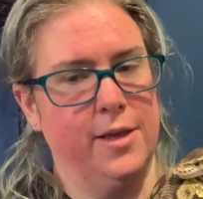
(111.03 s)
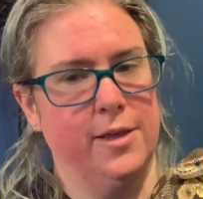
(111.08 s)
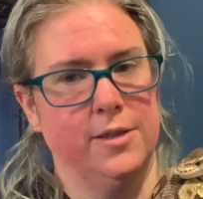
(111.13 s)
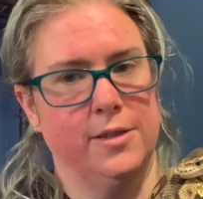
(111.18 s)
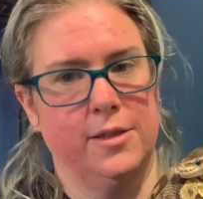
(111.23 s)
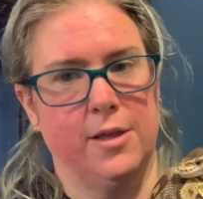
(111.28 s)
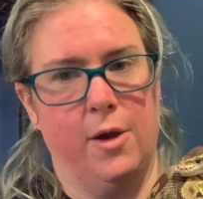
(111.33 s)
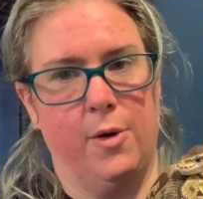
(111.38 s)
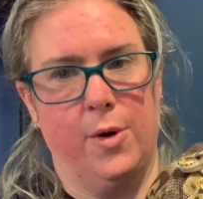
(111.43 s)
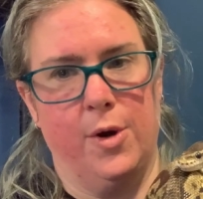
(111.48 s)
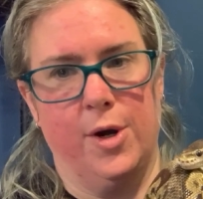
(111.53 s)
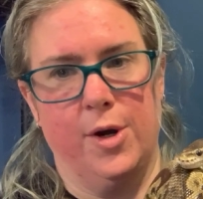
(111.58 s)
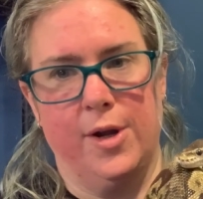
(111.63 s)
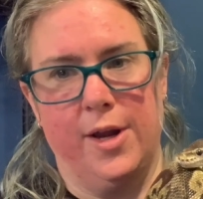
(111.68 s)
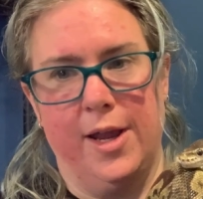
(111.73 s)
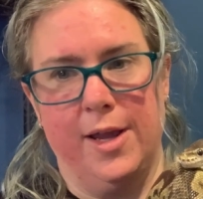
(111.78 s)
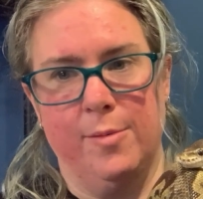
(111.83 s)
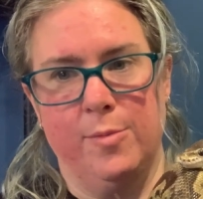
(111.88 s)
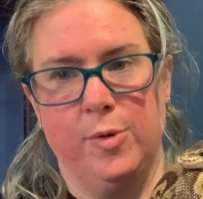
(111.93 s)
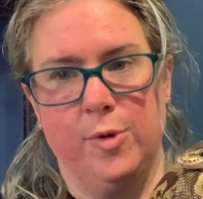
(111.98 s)
So her
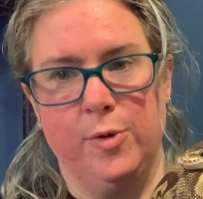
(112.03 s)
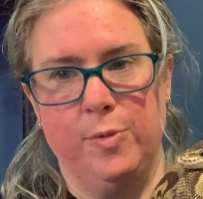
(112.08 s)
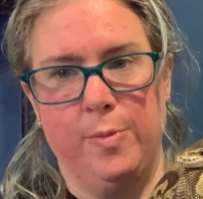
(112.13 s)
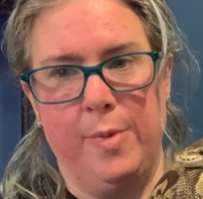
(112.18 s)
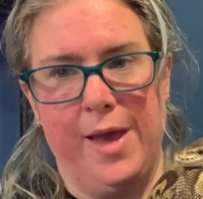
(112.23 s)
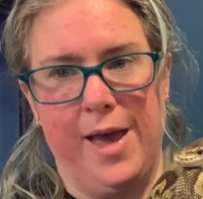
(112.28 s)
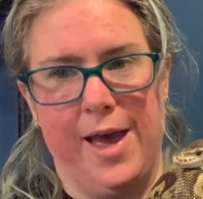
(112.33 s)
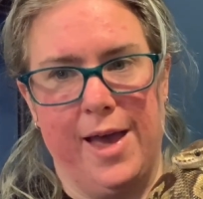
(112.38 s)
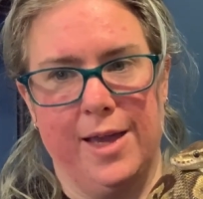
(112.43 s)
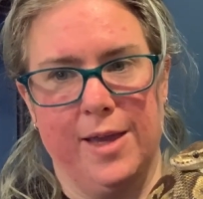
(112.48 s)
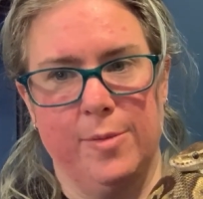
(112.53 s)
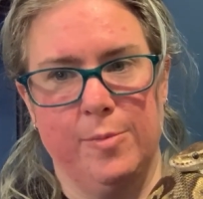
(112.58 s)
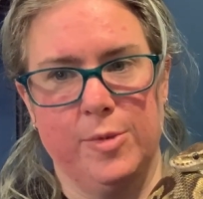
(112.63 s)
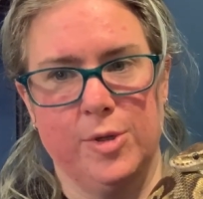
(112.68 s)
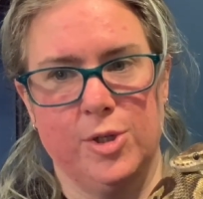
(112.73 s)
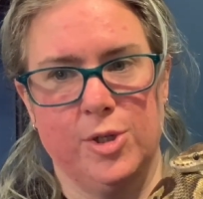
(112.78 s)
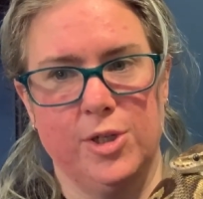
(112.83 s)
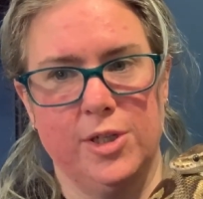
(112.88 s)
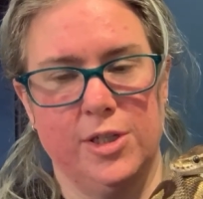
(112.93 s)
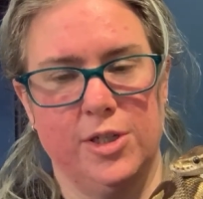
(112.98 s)
neck pulled back,
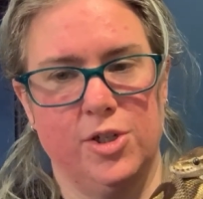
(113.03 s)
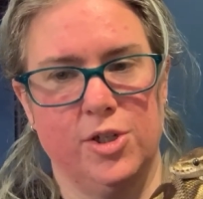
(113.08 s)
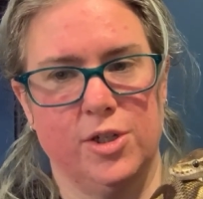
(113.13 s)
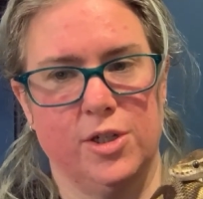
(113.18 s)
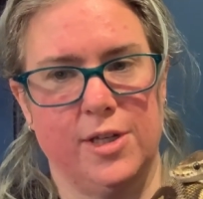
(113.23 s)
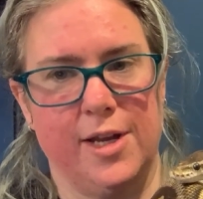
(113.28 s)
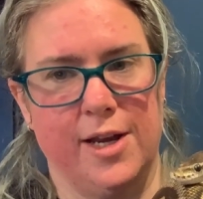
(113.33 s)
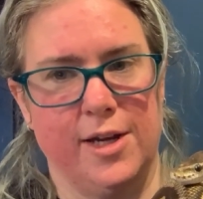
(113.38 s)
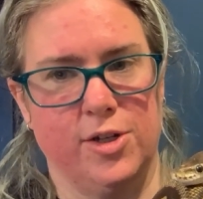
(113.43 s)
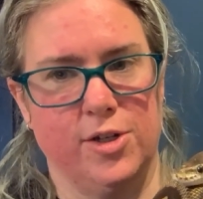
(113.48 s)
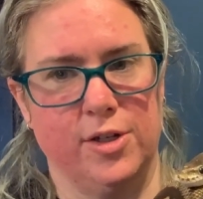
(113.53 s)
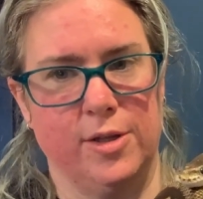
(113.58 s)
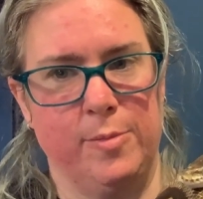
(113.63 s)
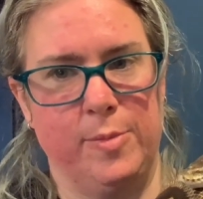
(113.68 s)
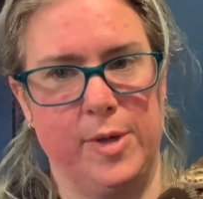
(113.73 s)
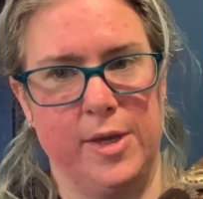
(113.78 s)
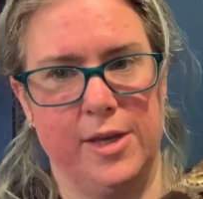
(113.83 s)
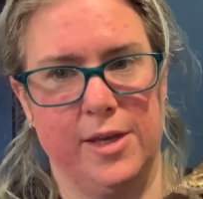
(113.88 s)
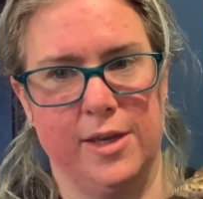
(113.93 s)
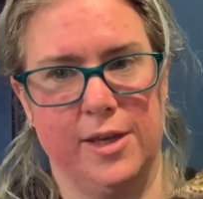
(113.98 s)
but she's just actually
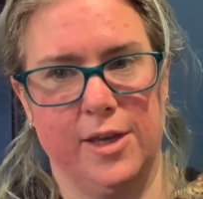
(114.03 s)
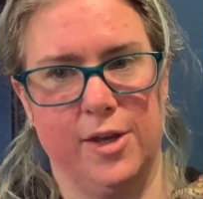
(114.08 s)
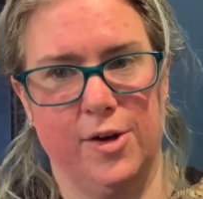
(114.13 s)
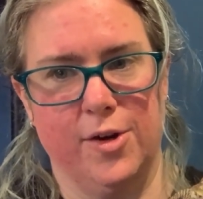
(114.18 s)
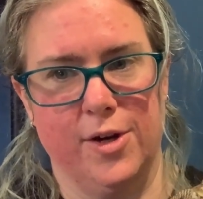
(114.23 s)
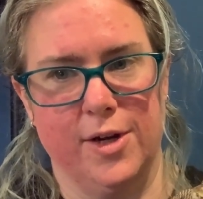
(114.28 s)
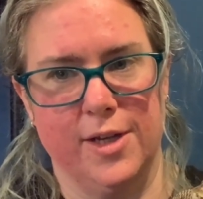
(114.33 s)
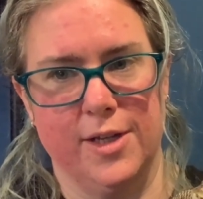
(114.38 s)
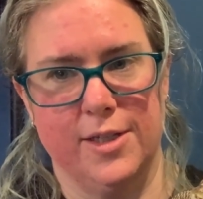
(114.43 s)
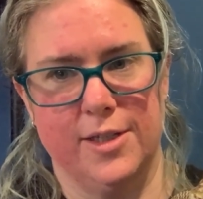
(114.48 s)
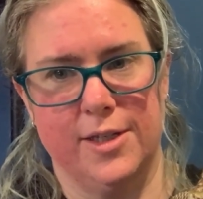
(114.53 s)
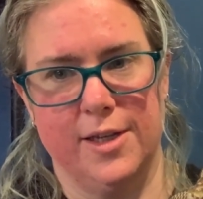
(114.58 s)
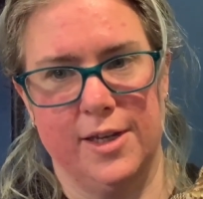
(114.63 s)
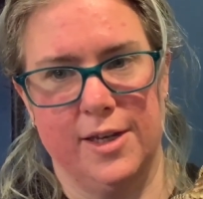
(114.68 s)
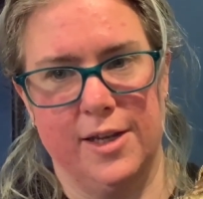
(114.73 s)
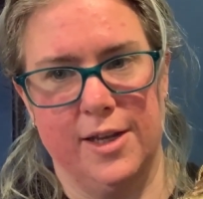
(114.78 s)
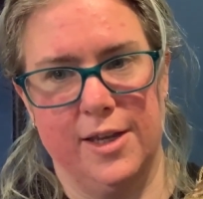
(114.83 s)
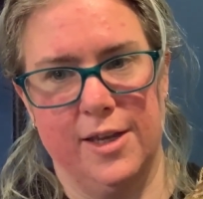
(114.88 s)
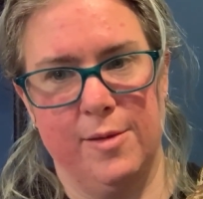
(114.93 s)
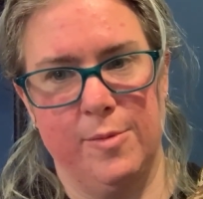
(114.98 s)
being curious,
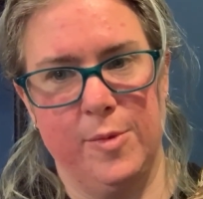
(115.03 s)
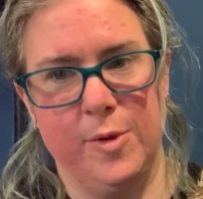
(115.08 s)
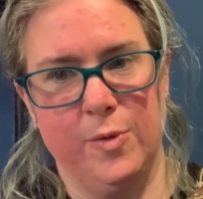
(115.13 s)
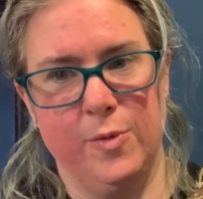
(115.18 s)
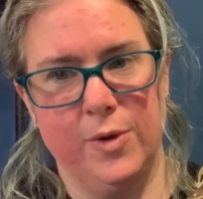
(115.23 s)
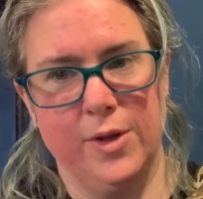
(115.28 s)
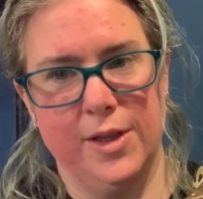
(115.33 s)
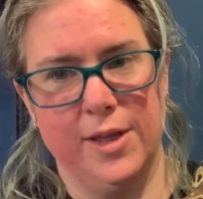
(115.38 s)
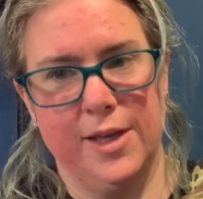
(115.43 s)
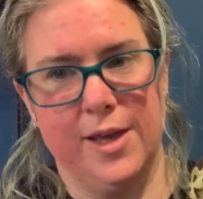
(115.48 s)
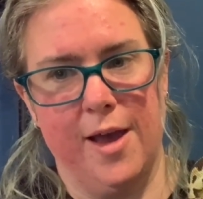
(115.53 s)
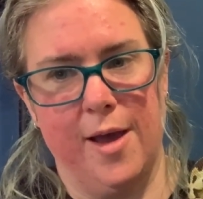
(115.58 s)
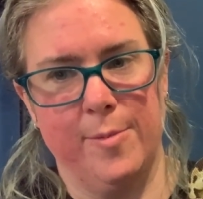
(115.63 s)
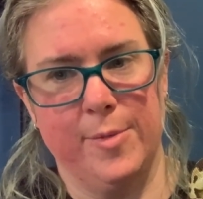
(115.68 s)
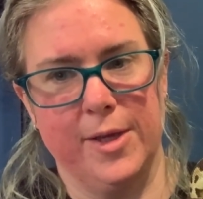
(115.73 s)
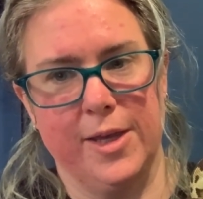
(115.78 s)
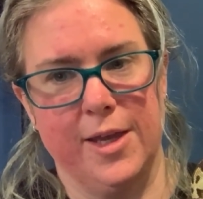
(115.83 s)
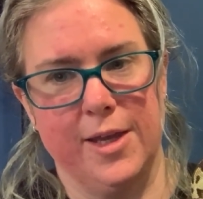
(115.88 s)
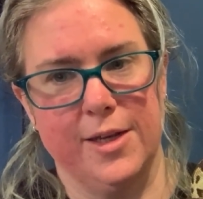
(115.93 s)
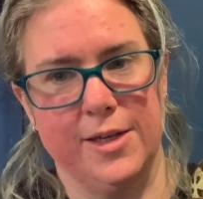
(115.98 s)
and it can be really
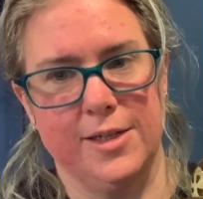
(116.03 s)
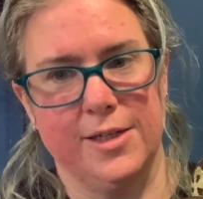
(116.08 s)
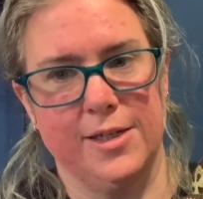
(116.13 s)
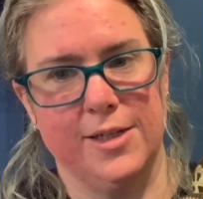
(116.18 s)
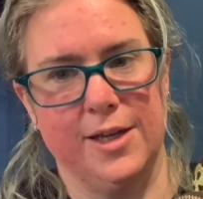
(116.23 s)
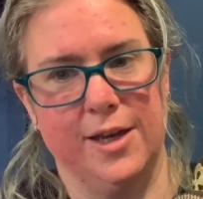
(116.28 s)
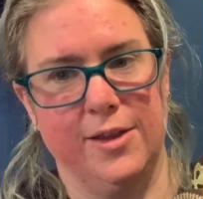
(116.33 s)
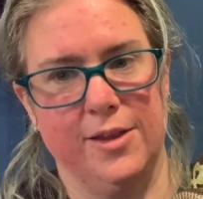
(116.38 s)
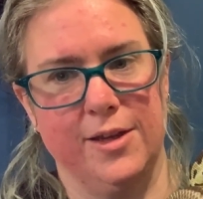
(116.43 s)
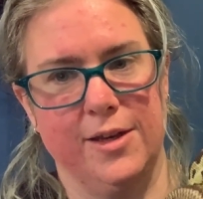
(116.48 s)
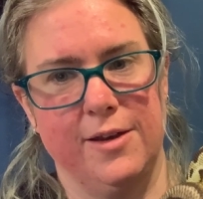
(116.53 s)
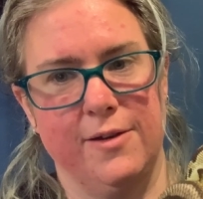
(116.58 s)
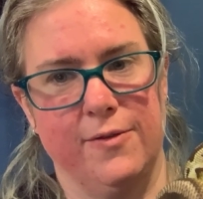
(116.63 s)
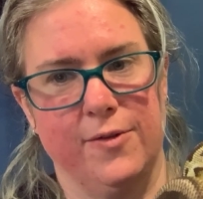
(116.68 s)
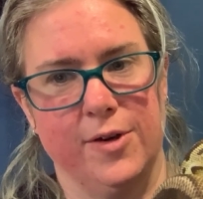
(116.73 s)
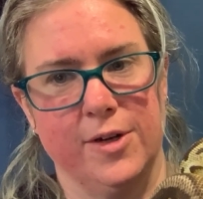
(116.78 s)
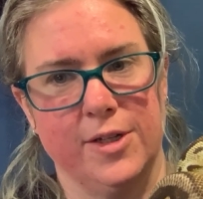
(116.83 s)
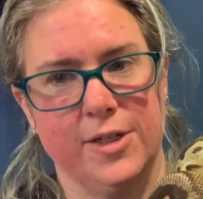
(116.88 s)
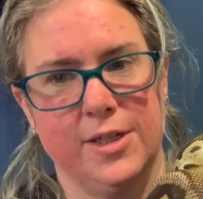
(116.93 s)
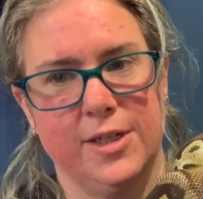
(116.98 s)
complicated to tell the
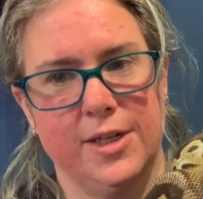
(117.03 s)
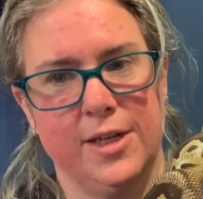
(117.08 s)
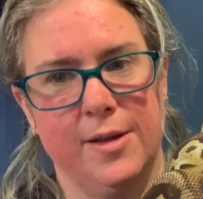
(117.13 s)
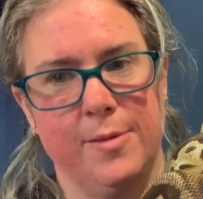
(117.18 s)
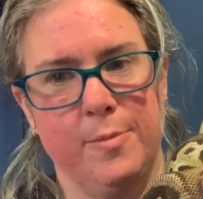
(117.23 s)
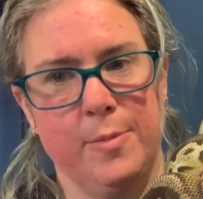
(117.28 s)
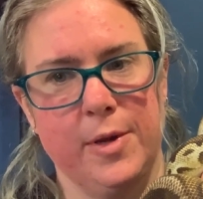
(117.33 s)
difference.